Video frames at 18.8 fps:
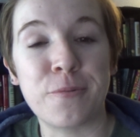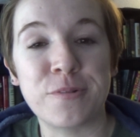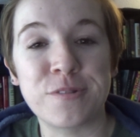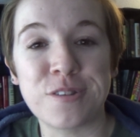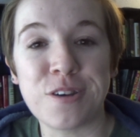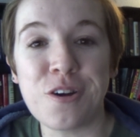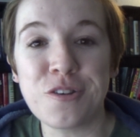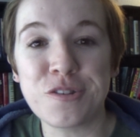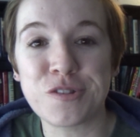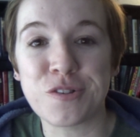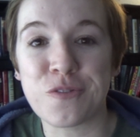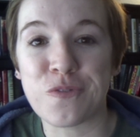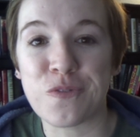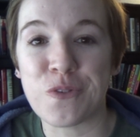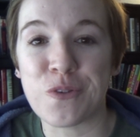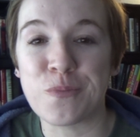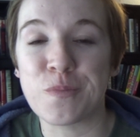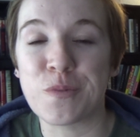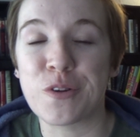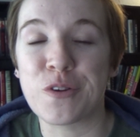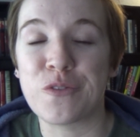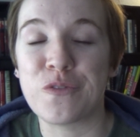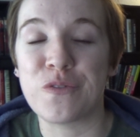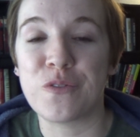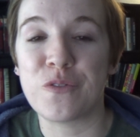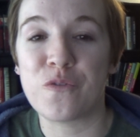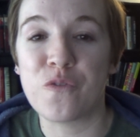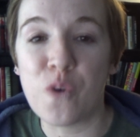was also
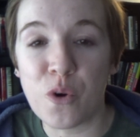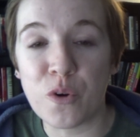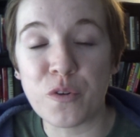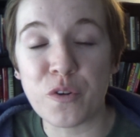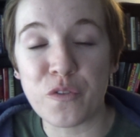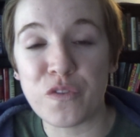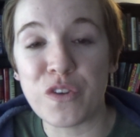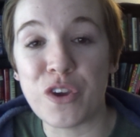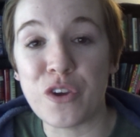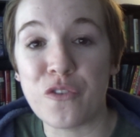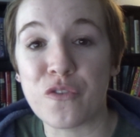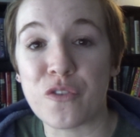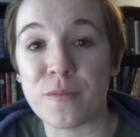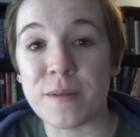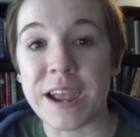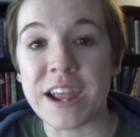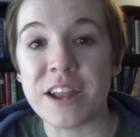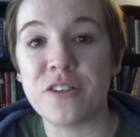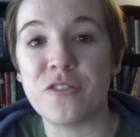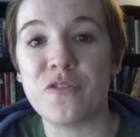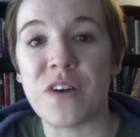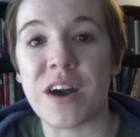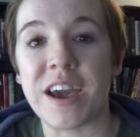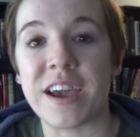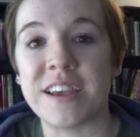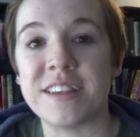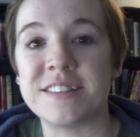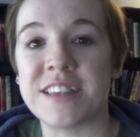for review from
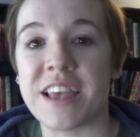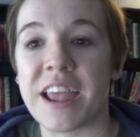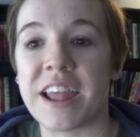Edelweiss,